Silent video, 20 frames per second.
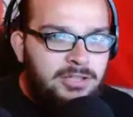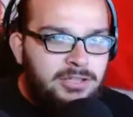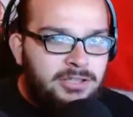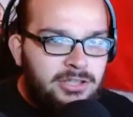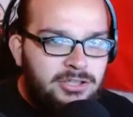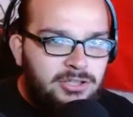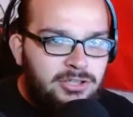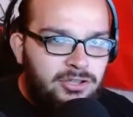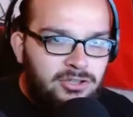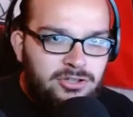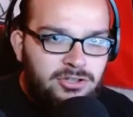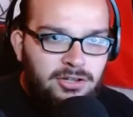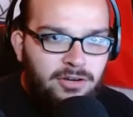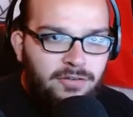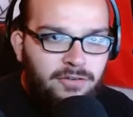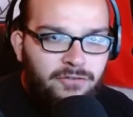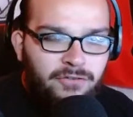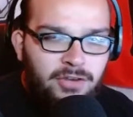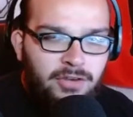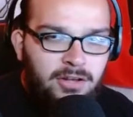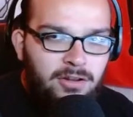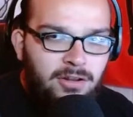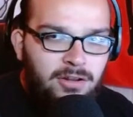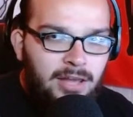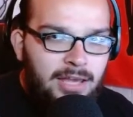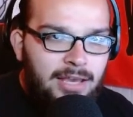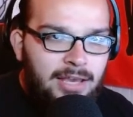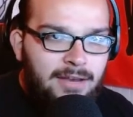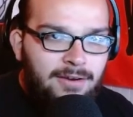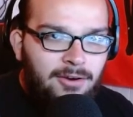it's just going to feel
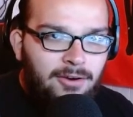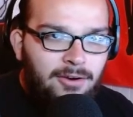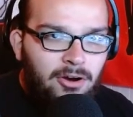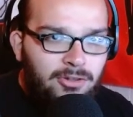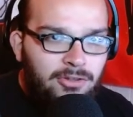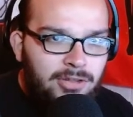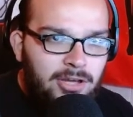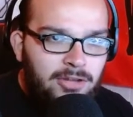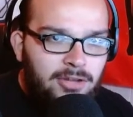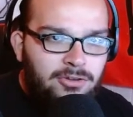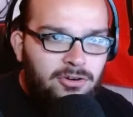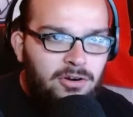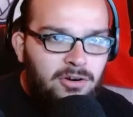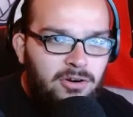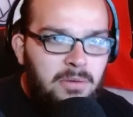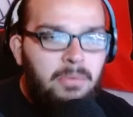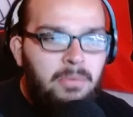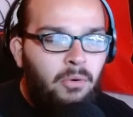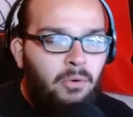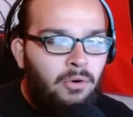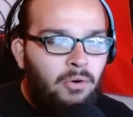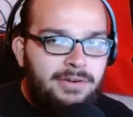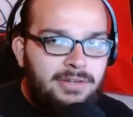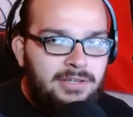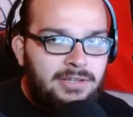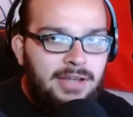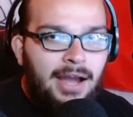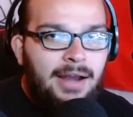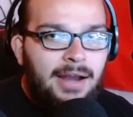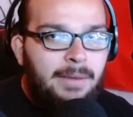like all the other
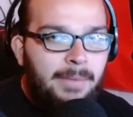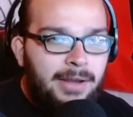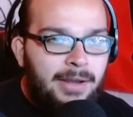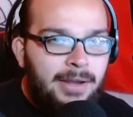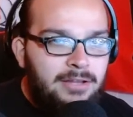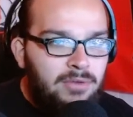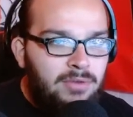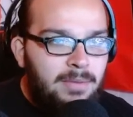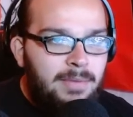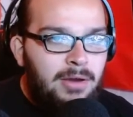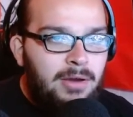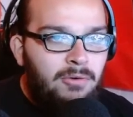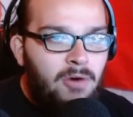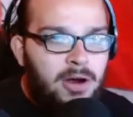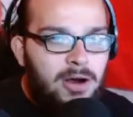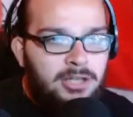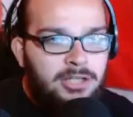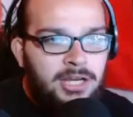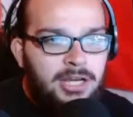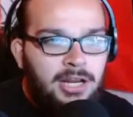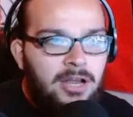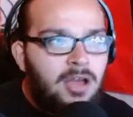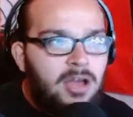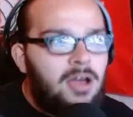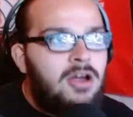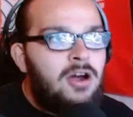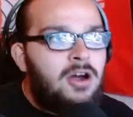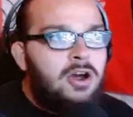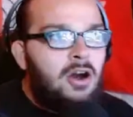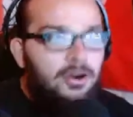important dynamites we've been watching,
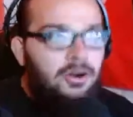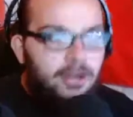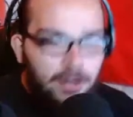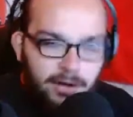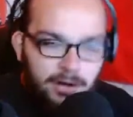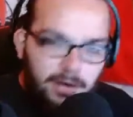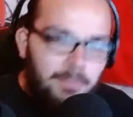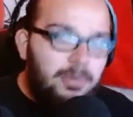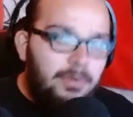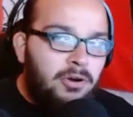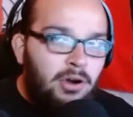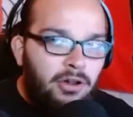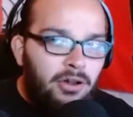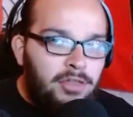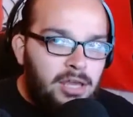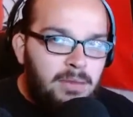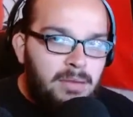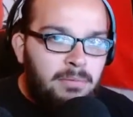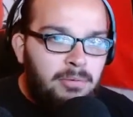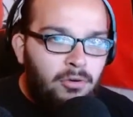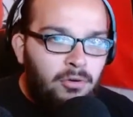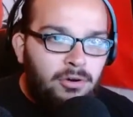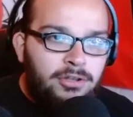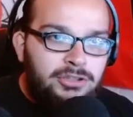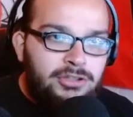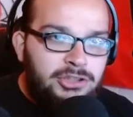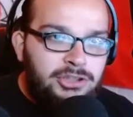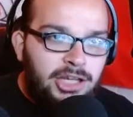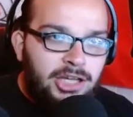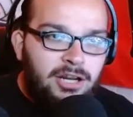or you're going to put all the
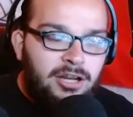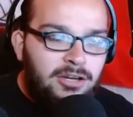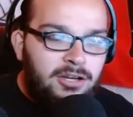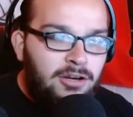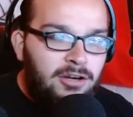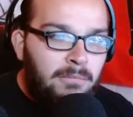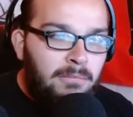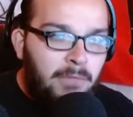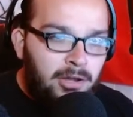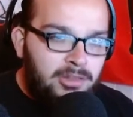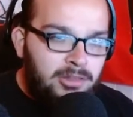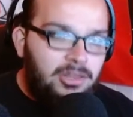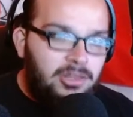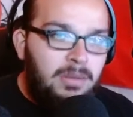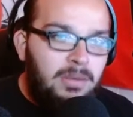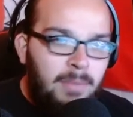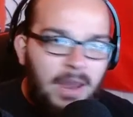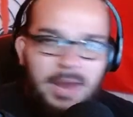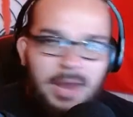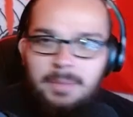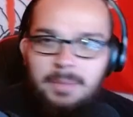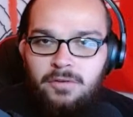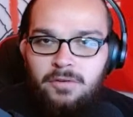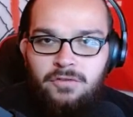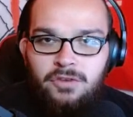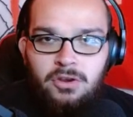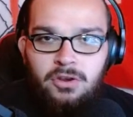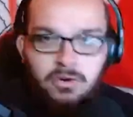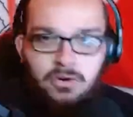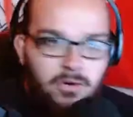important shit on your monthly
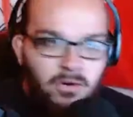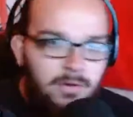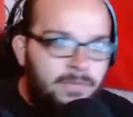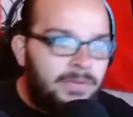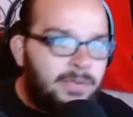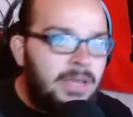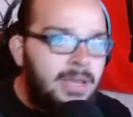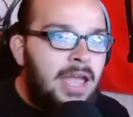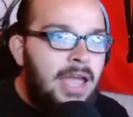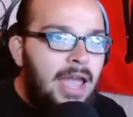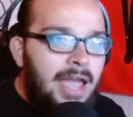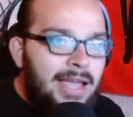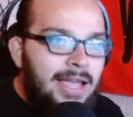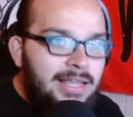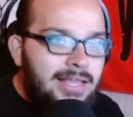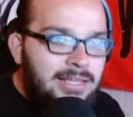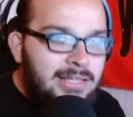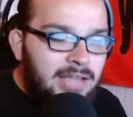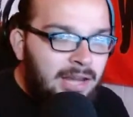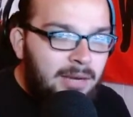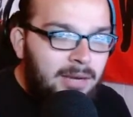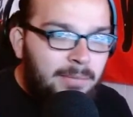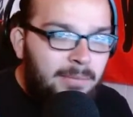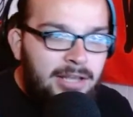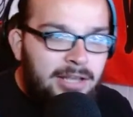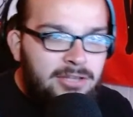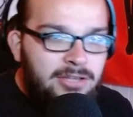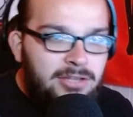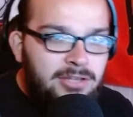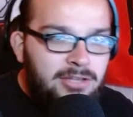pay-per-view and
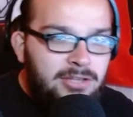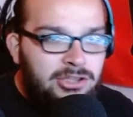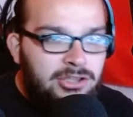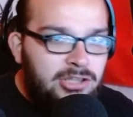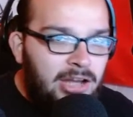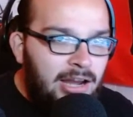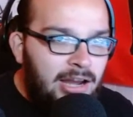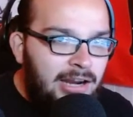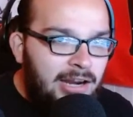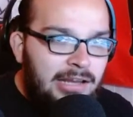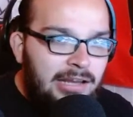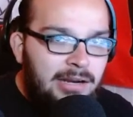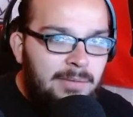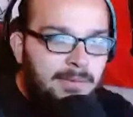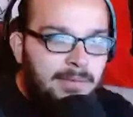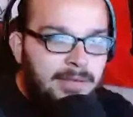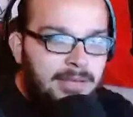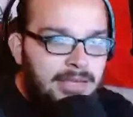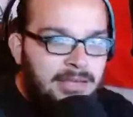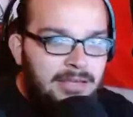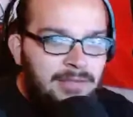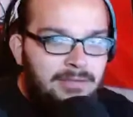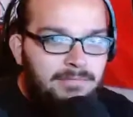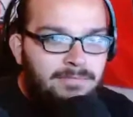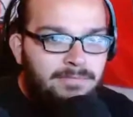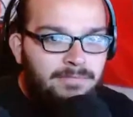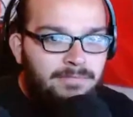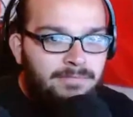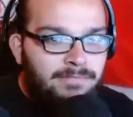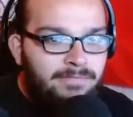dynamites are just kind of going to be
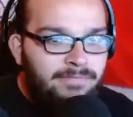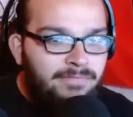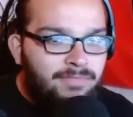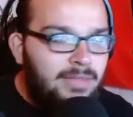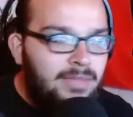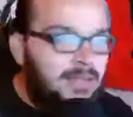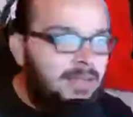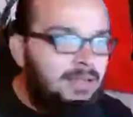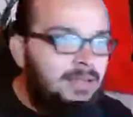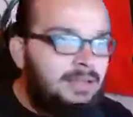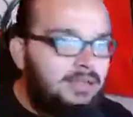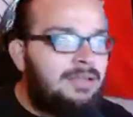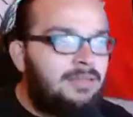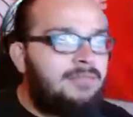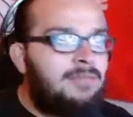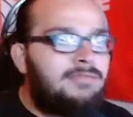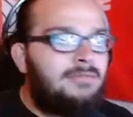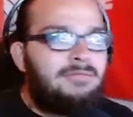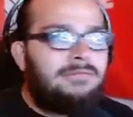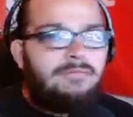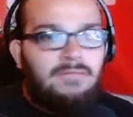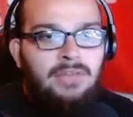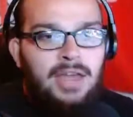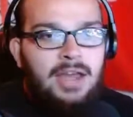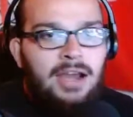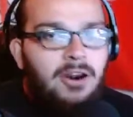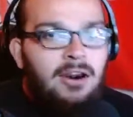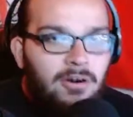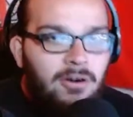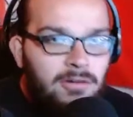
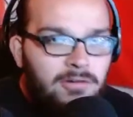there.